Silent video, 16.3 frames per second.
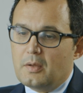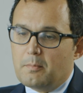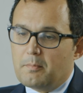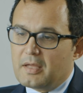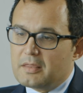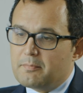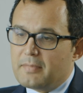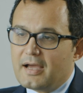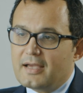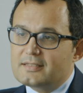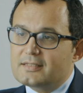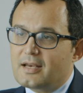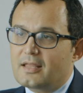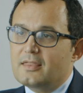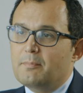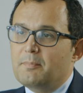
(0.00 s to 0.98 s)
But by
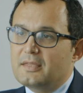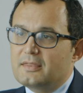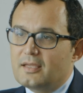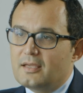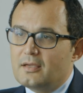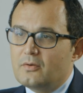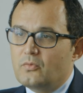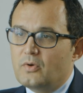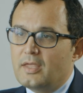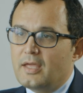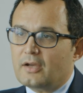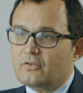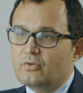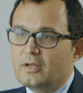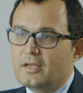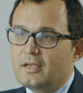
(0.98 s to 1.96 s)
serendipity, we
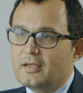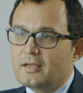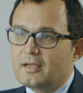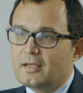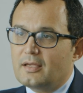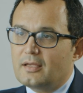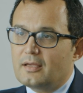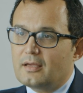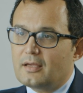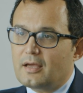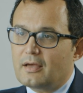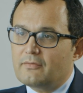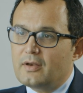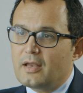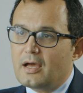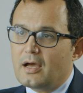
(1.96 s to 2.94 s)
actually
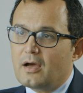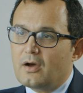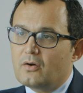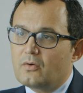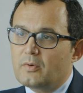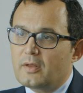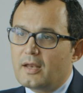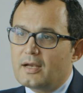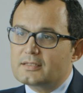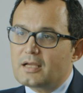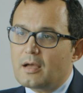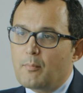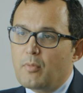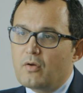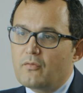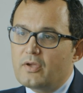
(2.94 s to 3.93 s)
have now, over the last
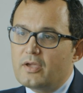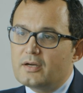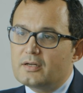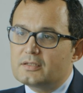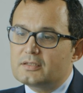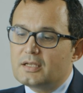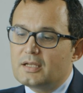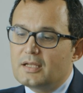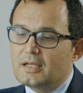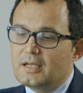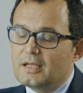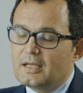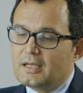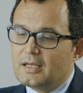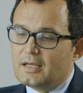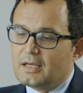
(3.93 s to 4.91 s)
couple of years,
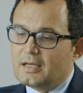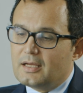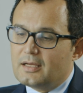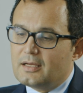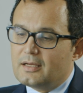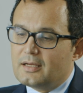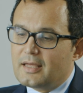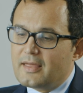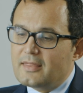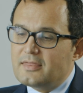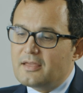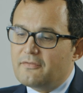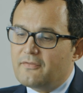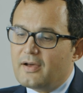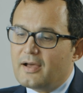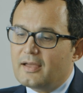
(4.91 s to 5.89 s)

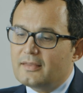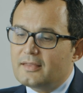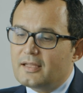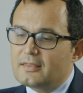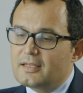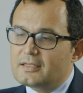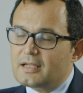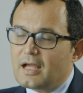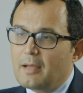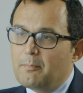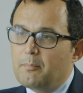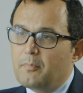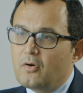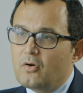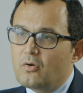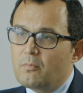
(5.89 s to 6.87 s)
identified that these
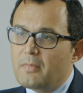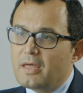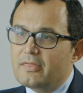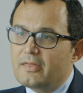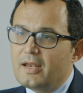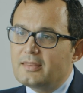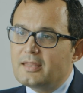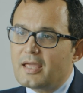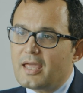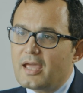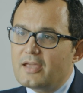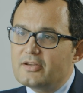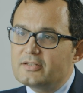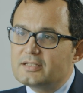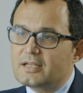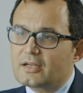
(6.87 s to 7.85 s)
hypomethylating
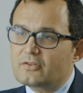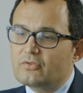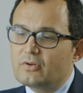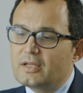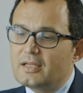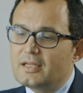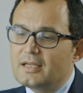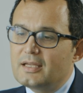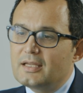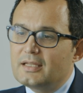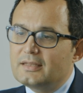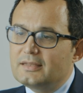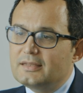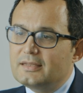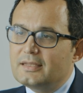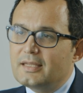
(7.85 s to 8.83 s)
agents actually
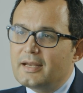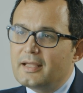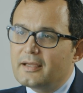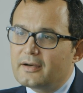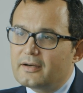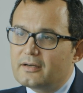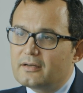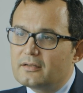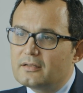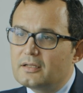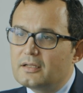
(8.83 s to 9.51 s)
trigger